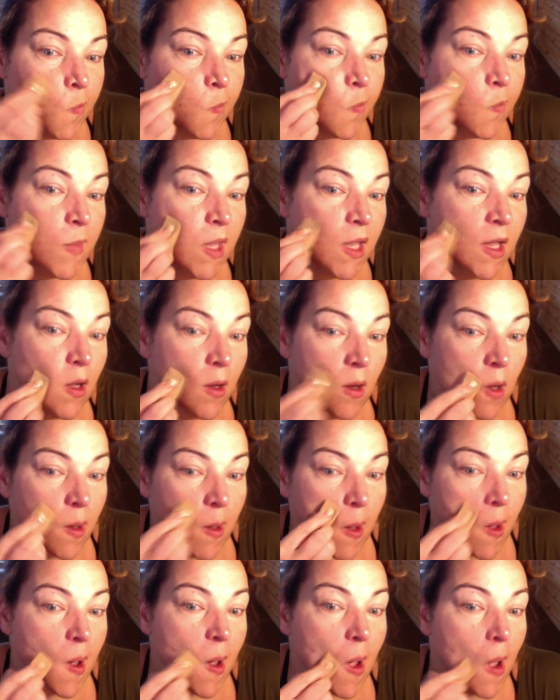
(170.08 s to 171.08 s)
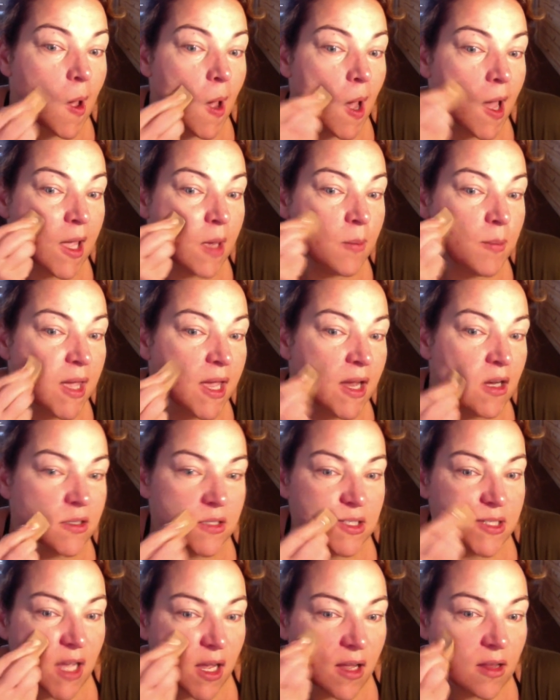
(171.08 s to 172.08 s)
now I am a
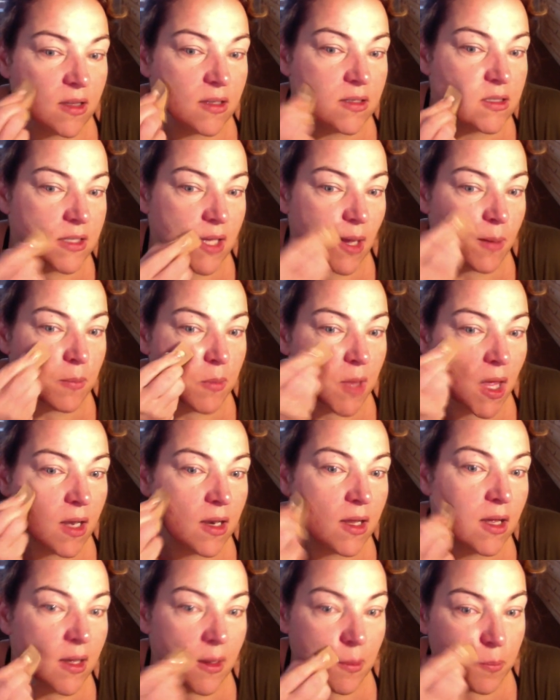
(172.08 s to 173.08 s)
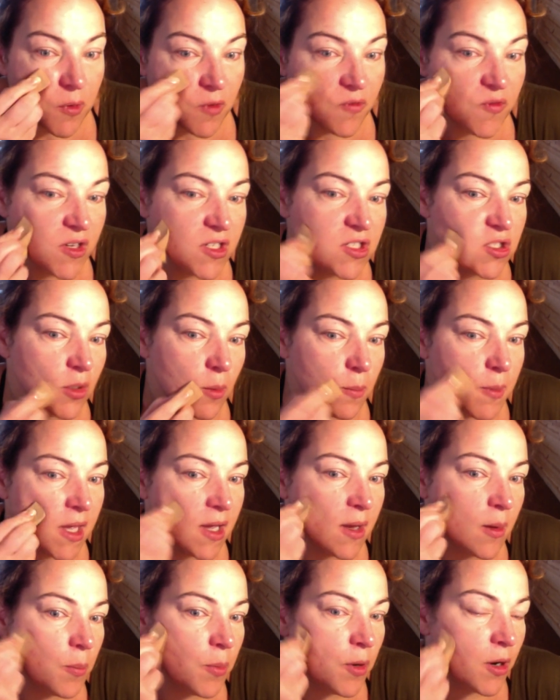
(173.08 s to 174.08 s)
hairstylist. I'm not a professional
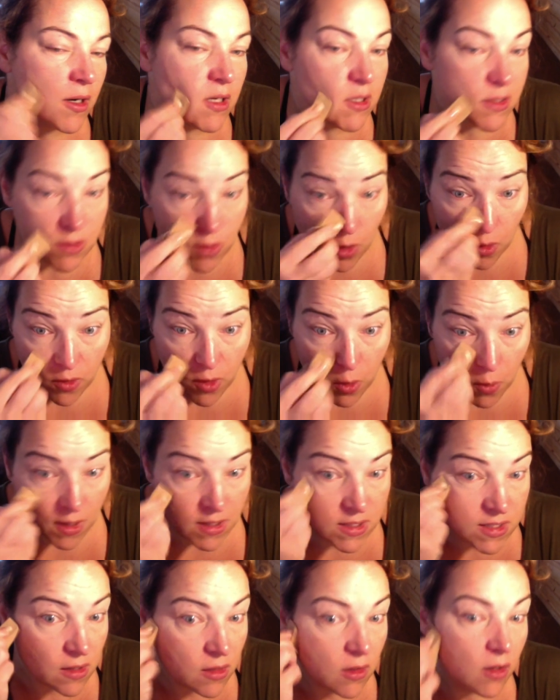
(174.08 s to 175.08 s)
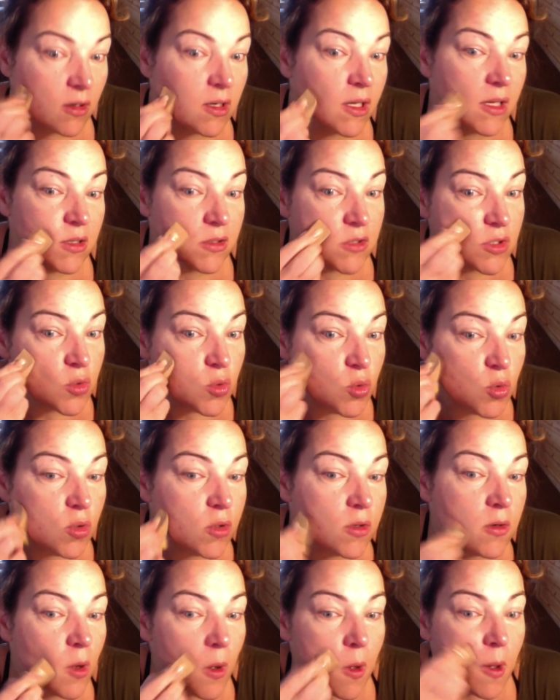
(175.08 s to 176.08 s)
makeup artist, although I did learn it in school.
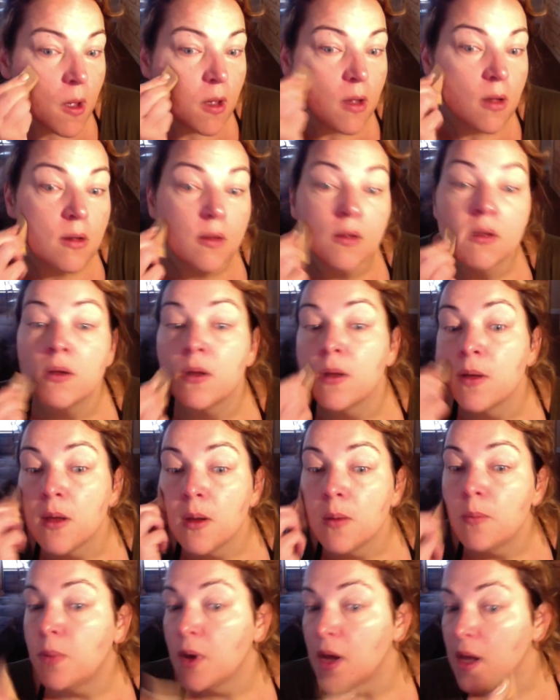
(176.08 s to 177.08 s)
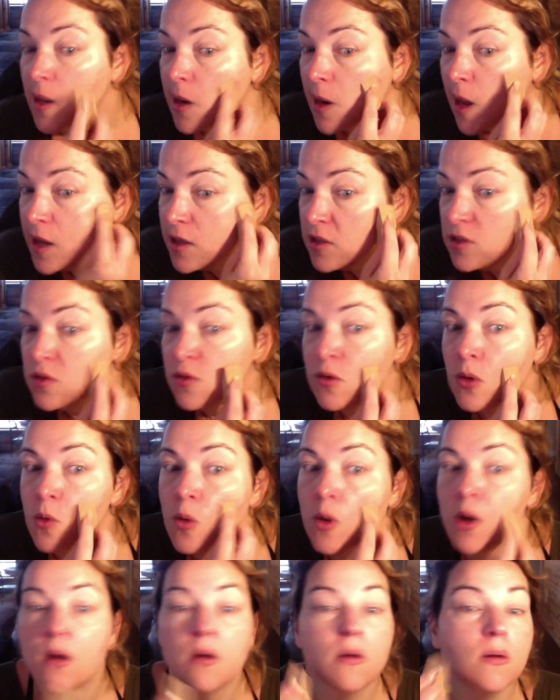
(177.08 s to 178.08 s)
But I
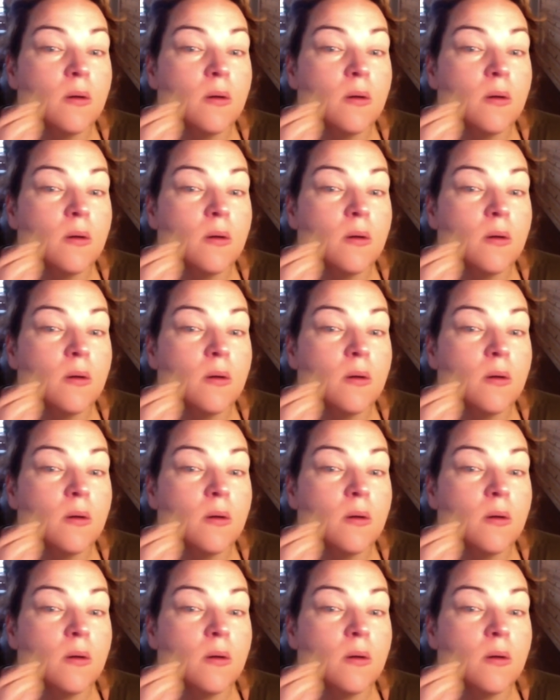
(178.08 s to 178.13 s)
do